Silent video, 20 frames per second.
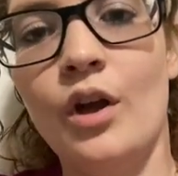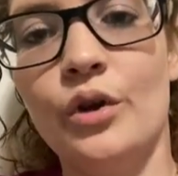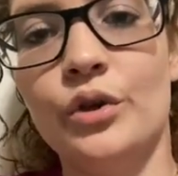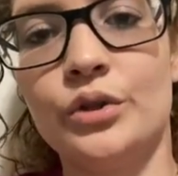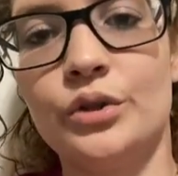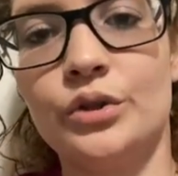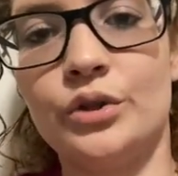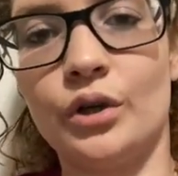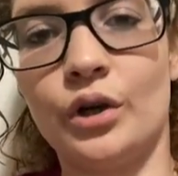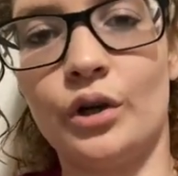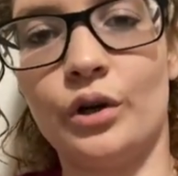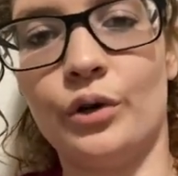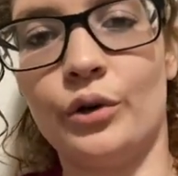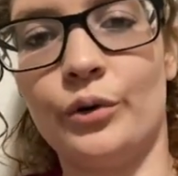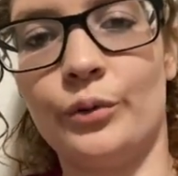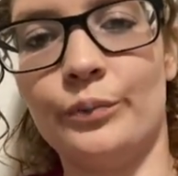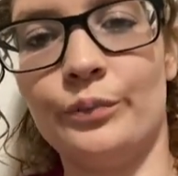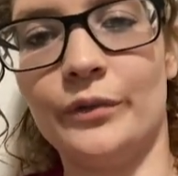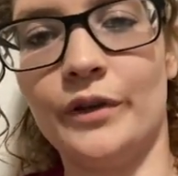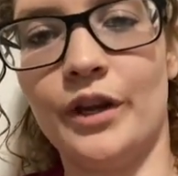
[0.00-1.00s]

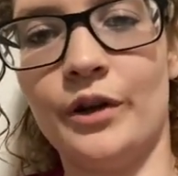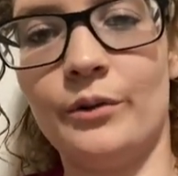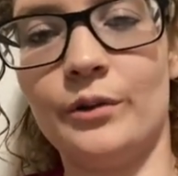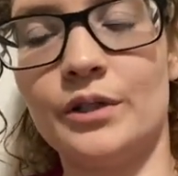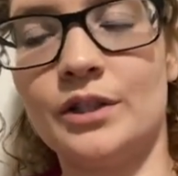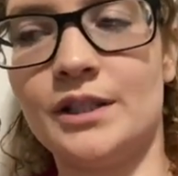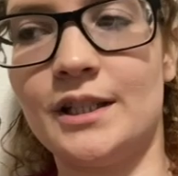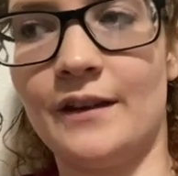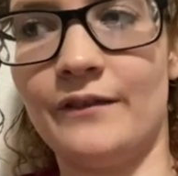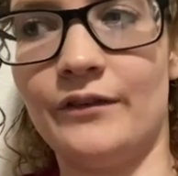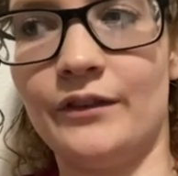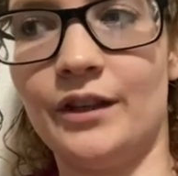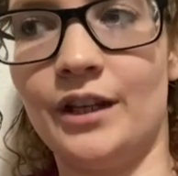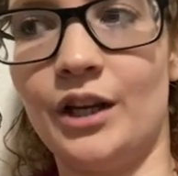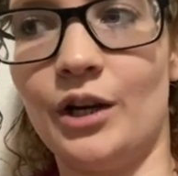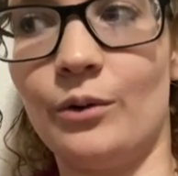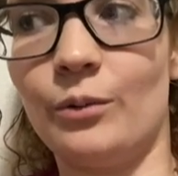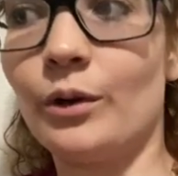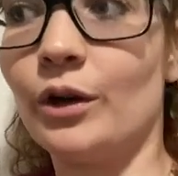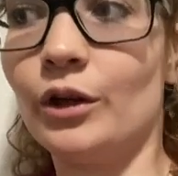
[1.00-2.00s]
So it was definitely
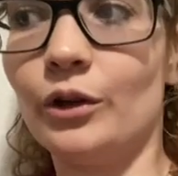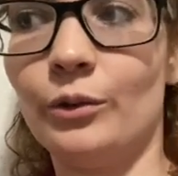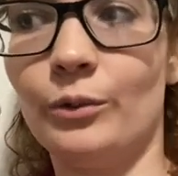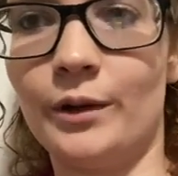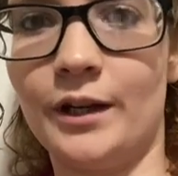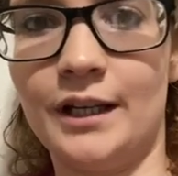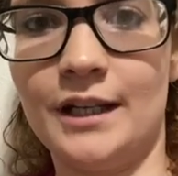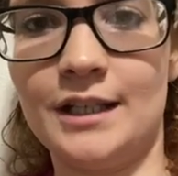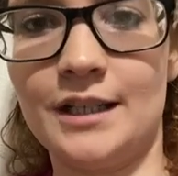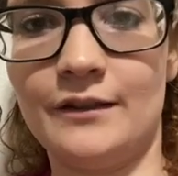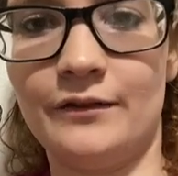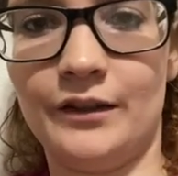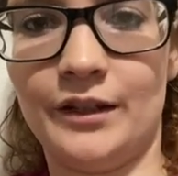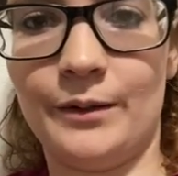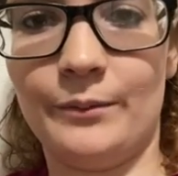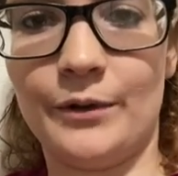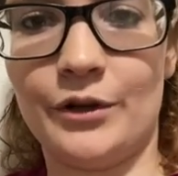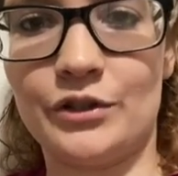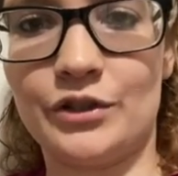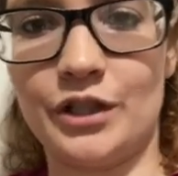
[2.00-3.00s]
a whirlwind of
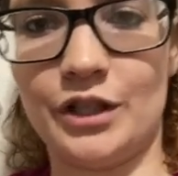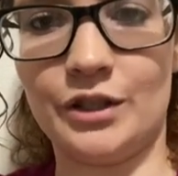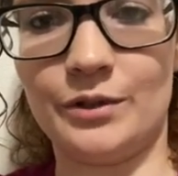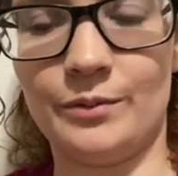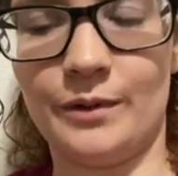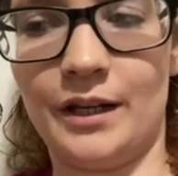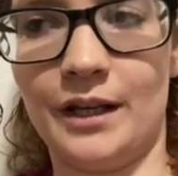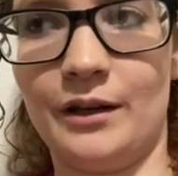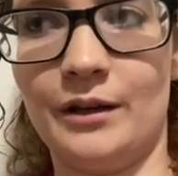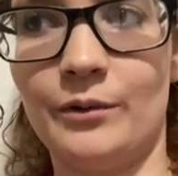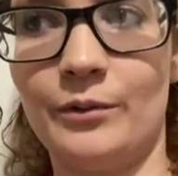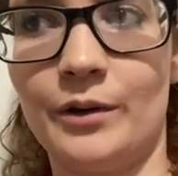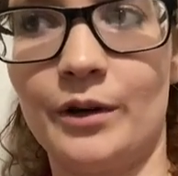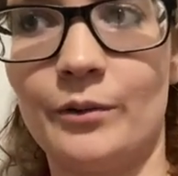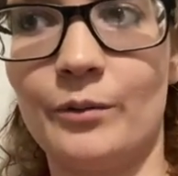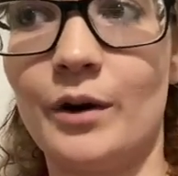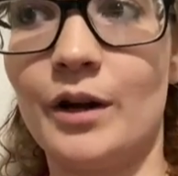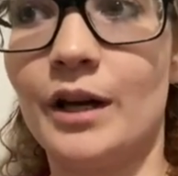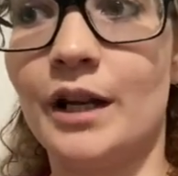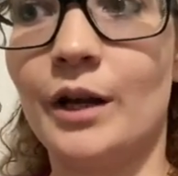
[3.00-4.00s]
emotions. We were
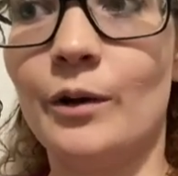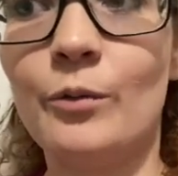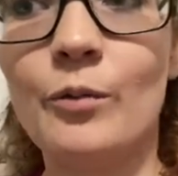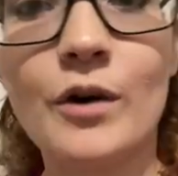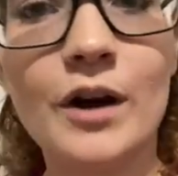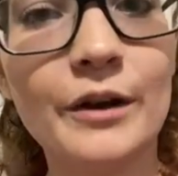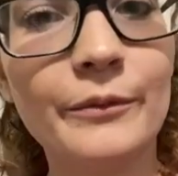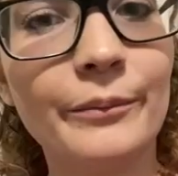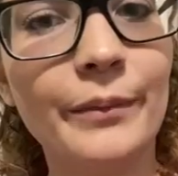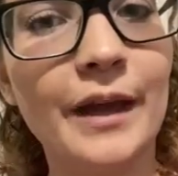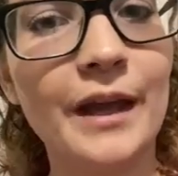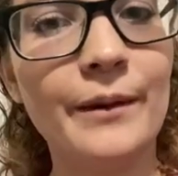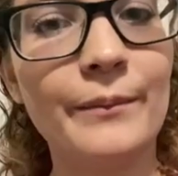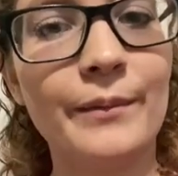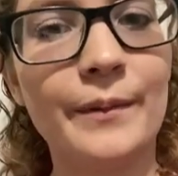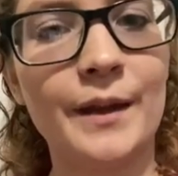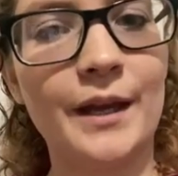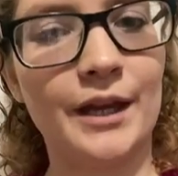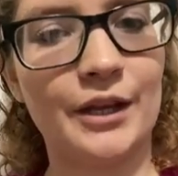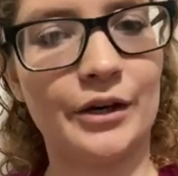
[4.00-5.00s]
wanting one
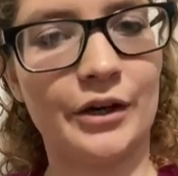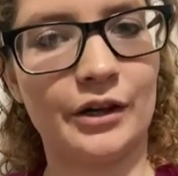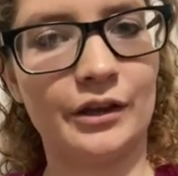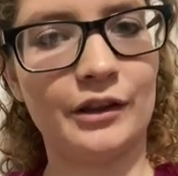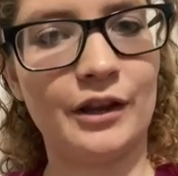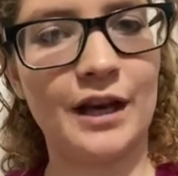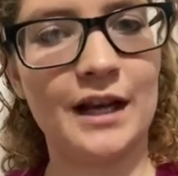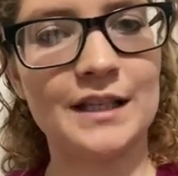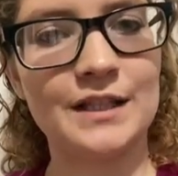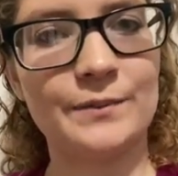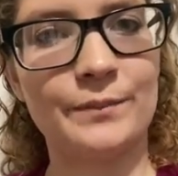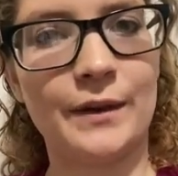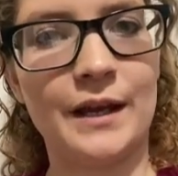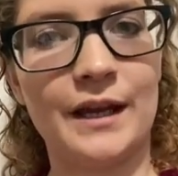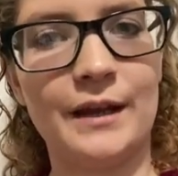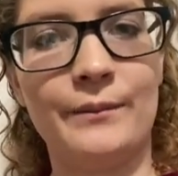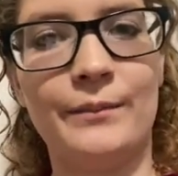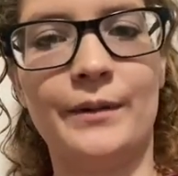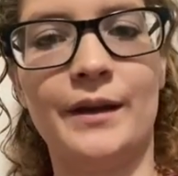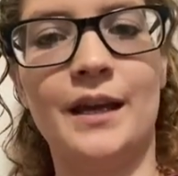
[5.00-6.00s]
baby and our last
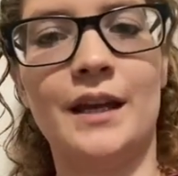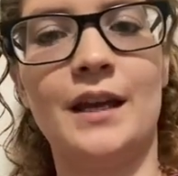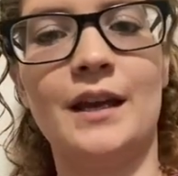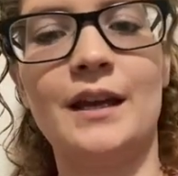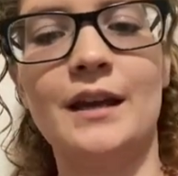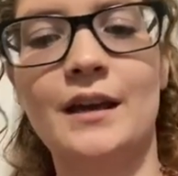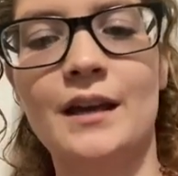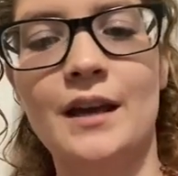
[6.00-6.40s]
baby,